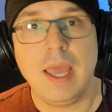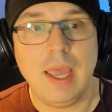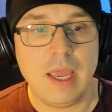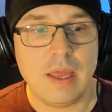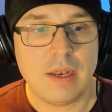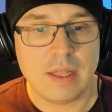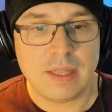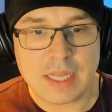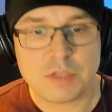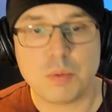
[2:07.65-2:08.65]
and
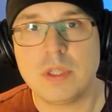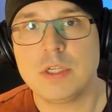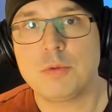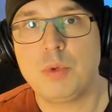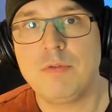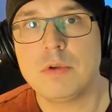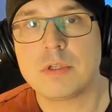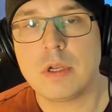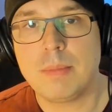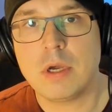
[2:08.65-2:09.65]
that's what this review
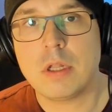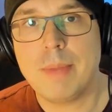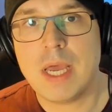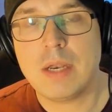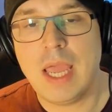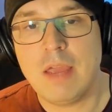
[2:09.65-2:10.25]
is going to be all about.